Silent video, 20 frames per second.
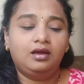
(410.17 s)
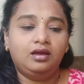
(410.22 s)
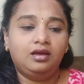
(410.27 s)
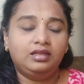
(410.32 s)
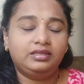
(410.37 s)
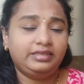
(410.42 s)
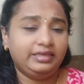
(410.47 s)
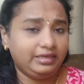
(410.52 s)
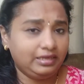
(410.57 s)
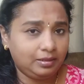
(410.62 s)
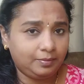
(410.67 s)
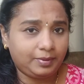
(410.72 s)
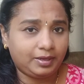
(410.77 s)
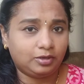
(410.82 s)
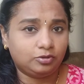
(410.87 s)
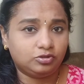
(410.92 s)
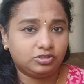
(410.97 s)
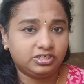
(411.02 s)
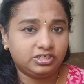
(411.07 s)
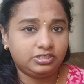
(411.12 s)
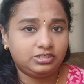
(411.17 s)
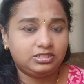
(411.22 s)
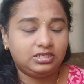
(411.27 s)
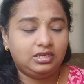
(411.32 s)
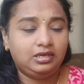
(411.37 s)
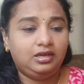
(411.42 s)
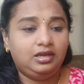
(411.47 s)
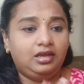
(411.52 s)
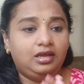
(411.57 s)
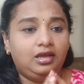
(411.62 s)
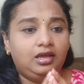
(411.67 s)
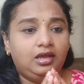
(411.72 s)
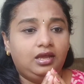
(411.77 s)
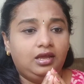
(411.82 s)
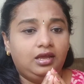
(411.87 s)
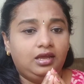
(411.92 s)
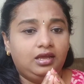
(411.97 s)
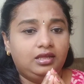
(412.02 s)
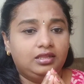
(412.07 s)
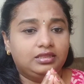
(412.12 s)
Think about it.
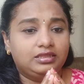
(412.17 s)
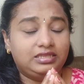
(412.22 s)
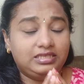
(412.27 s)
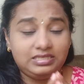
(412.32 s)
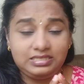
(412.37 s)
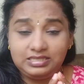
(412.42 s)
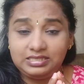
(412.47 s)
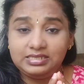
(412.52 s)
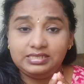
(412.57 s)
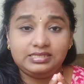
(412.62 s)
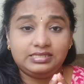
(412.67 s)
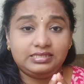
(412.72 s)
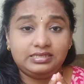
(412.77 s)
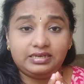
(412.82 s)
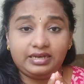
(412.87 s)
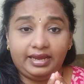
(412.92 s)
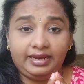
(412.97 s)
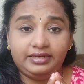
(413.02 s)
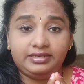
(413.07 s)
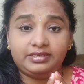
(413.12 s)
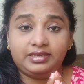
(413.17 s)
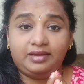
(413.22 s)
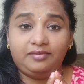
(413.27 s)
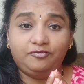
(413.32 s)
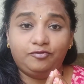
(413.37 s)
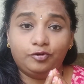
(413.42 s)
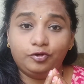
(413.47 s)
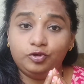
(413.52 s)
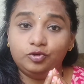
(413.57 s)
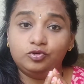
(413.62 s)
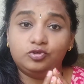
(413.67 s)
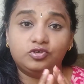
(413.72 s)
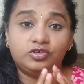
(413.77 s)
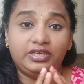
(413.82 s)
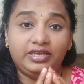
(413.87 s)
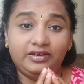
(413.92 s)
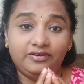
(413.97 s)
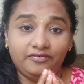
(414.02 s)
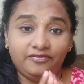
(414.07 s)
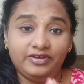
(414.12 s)
This is the right time for you to
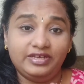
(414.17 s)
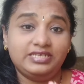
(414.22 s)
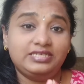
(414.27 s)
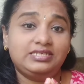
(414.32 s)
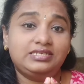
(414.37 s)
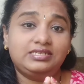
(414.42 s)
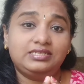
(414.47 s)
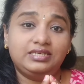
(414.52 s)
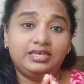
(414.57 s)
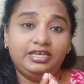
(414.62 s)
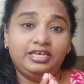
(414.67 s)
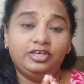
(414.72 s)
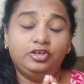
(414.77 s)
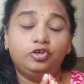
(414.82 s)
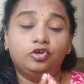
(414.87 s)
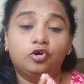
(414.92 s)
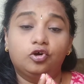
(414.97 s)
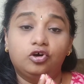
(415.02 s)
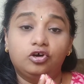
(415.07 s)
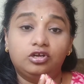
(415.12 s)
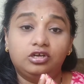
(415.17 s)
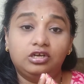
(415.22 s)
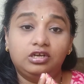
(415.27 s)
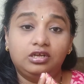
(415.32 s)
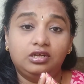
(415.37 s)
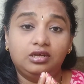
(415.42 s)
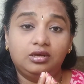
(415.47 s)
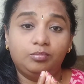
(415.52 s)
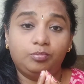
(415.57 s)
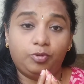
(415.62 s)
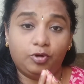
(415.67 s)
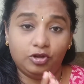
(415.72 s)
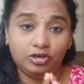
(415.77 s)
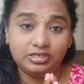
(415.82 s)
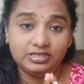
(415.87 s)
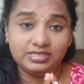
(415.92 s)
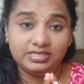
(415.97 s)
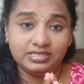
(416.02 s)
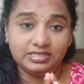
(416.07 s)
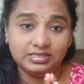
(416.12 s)
invest in your
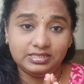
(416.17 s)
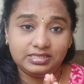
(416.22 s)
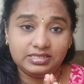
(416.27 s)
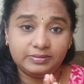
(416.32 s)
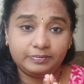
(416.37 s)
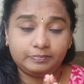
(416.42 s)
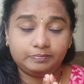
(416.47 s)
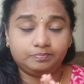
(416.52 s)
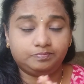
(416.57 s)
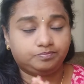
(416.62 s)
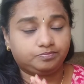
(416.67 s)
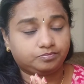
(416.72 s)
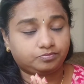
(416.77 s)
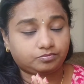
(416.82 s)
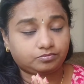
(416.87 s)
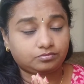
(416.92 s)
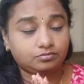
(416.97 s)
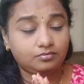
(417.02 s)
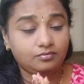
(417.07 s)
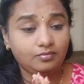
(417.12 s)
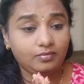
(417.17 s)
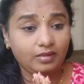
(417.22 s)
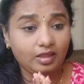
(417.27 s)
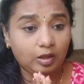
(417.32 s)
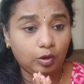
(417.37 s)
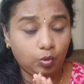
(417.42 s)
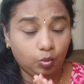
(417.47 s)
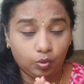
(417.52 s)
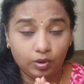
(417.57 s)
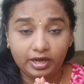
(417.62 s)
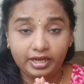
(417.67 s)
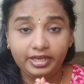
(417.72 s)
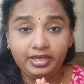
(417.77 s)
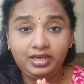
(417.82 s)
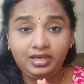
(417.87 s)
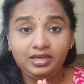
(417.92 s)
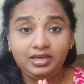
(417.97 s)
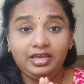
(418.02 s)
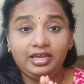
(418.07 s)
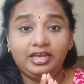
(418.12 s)
policies. Why?
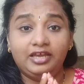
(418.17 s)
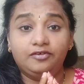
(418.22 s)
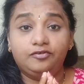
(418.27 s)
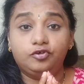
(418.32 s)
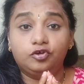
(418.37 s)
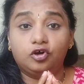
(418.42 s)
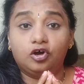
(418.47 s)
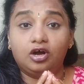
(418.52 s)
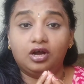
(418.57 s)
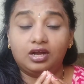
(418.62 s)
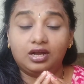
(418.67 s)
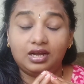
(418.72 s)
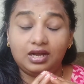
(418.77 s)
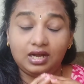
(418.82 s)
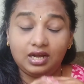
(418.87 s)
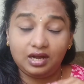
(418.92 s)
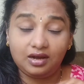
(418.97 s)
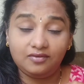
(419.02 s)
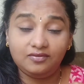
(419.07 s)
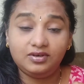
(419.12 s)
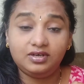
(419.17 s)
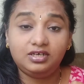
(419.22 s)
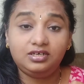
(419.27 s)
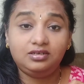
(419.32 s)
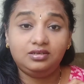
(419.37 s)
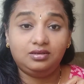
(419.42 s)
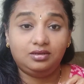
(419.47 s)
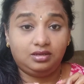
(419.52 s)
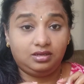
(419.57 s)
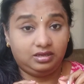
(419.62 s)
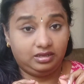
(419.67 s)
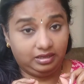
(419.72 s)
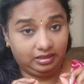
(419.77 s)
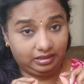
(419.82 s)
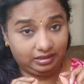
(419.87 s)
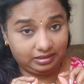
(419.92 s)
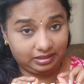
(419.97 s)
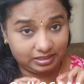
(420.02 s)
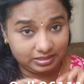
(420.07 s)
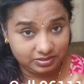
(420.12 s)
If you're covered,
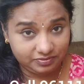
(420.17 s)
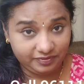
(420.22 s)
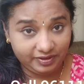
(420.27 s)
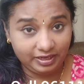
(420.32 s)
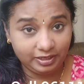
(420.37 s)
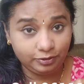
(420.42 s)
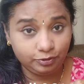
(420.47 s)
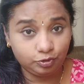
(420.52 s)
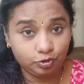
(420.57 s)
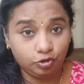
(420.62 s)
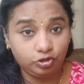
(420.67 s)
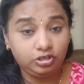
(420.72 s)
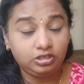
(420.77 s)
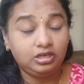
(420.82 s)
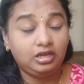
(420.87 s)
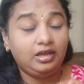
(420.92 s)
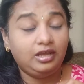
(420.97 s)
that's well and good.